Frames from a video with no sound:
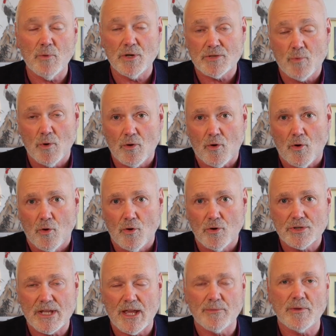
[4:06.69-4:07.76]
which will
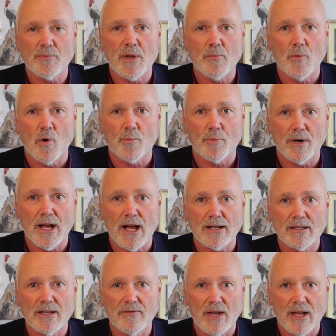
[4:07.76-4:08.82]
cause them to be more
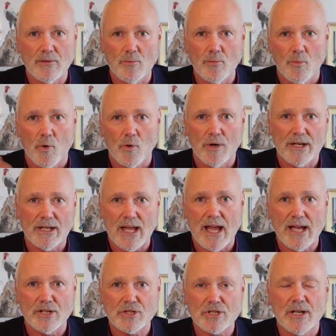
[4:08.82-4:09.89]
productive and more
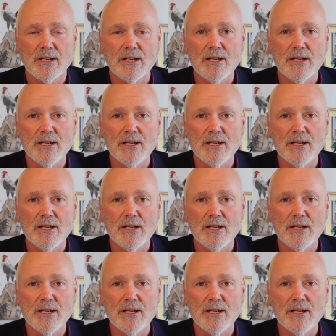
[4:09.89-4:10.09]
engaged.